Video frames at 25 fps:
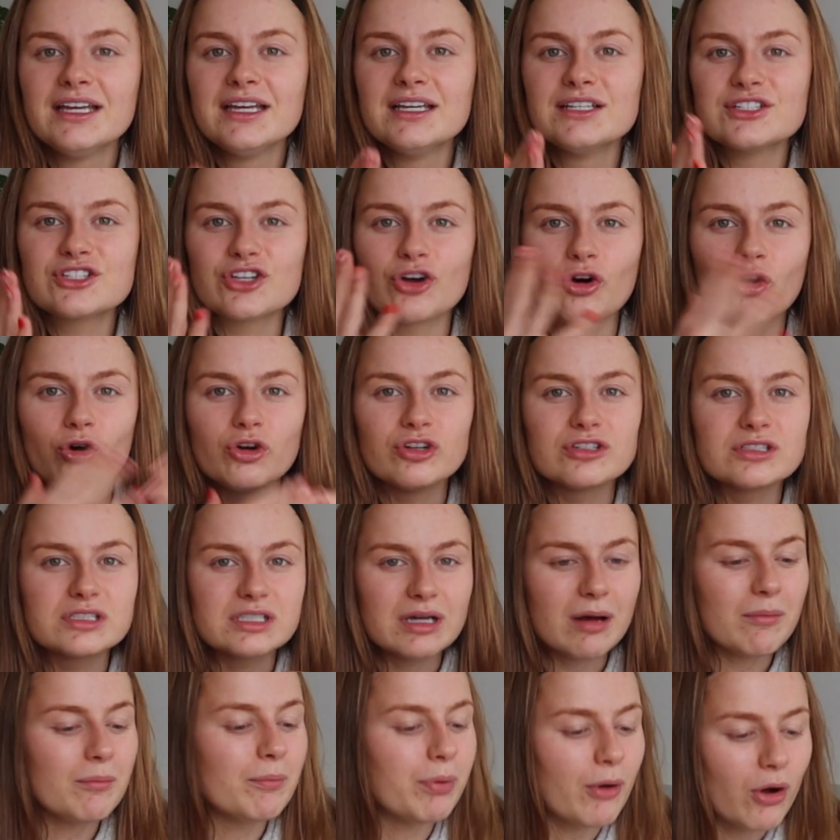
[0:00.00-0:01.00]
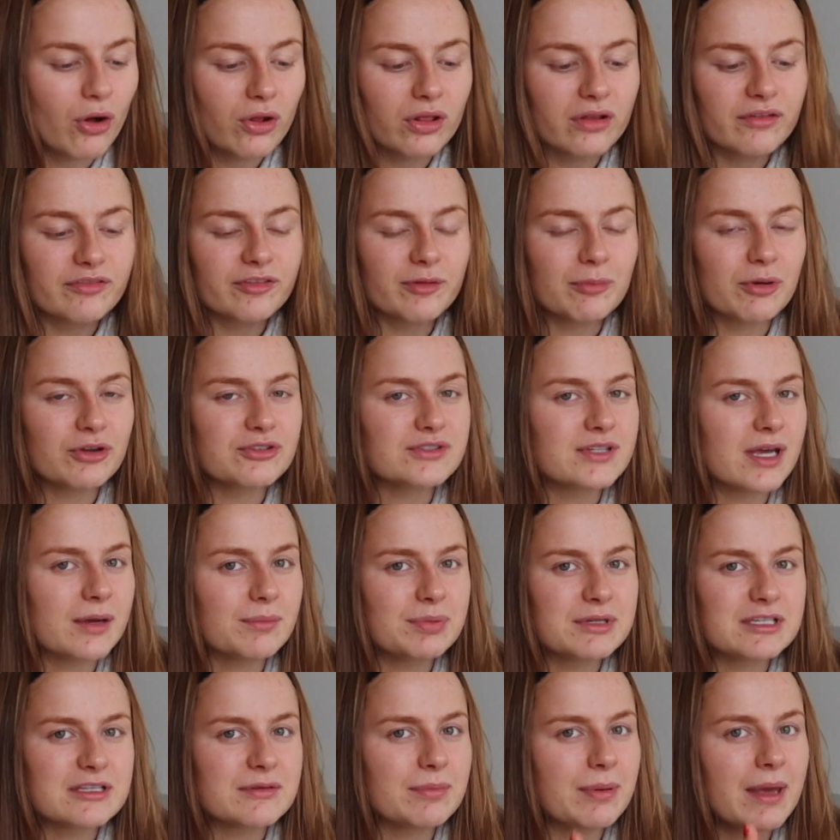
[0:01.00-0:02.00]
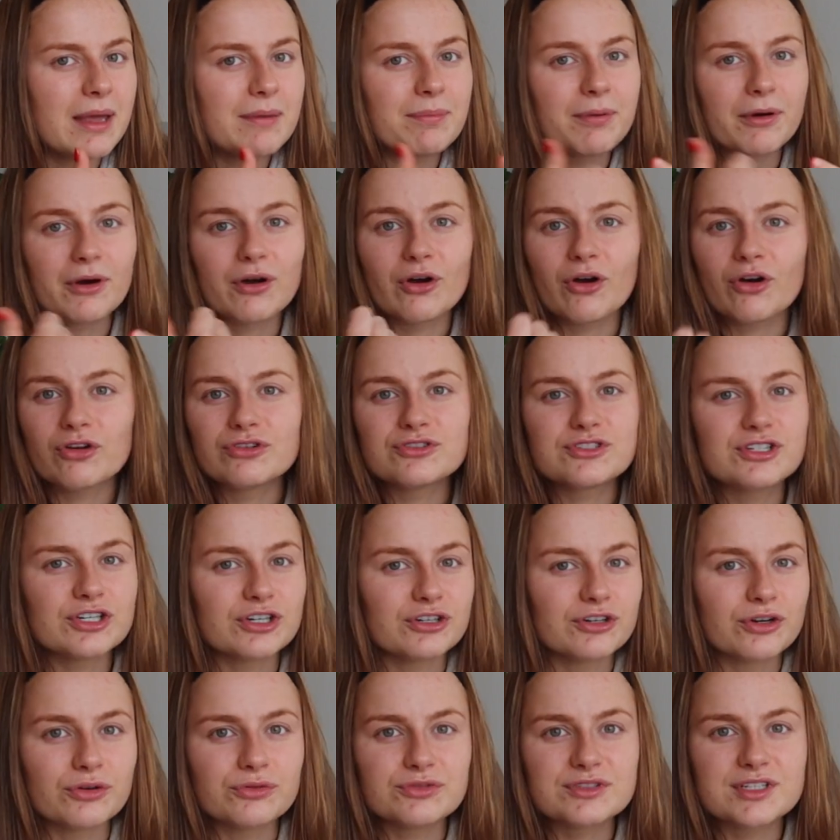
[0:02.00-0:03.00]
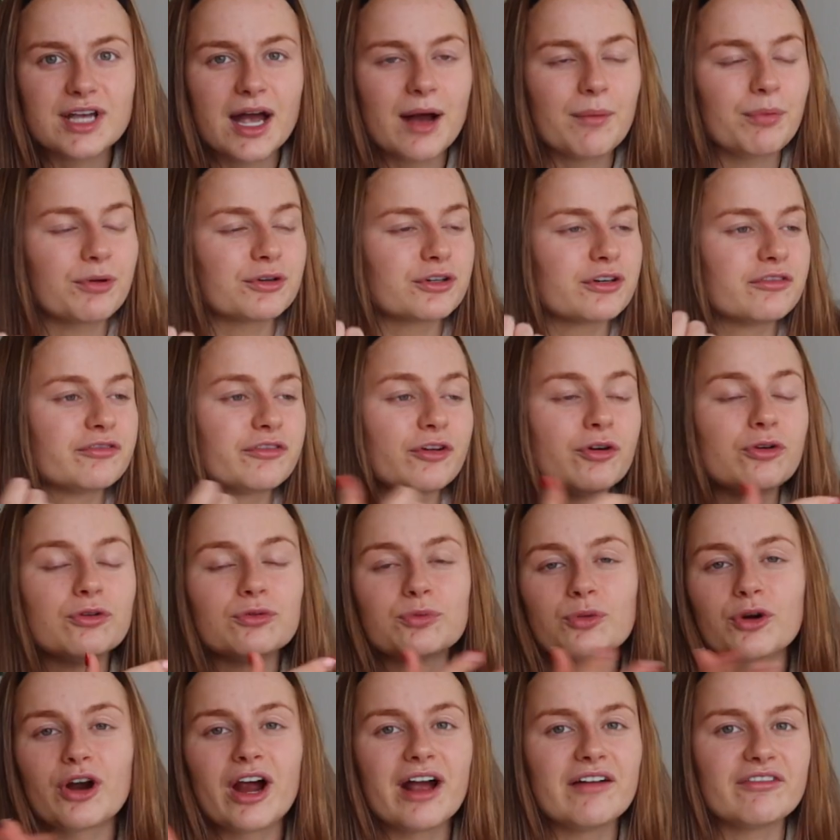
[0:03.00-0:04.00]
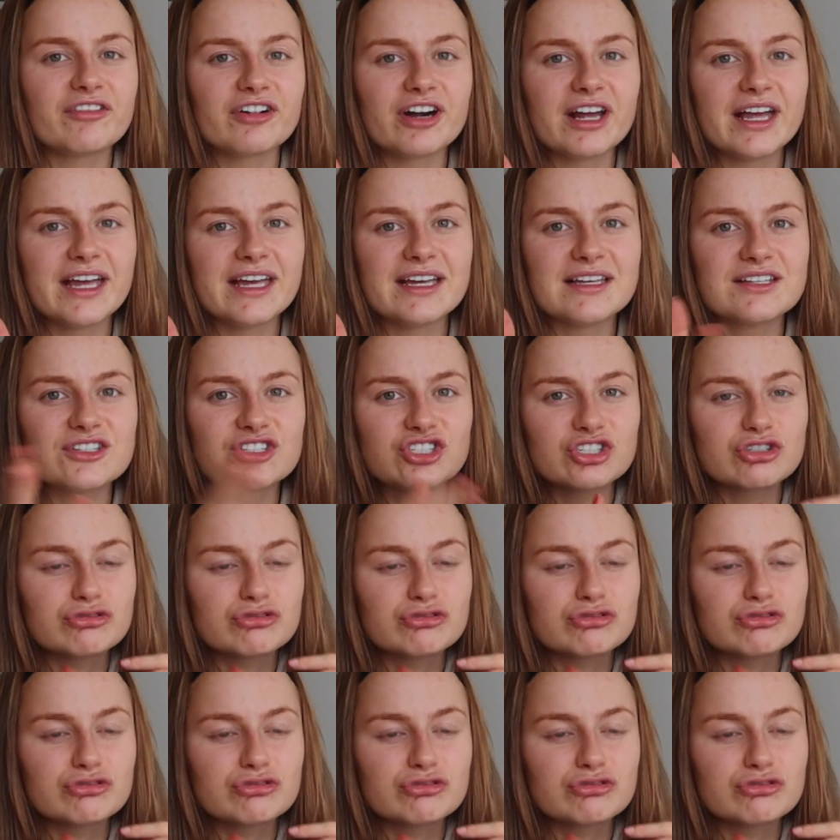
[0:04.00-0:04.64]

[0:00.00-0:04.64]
So dump all of them onto a piece of paper, onto your notes app on your phone, wherever it is.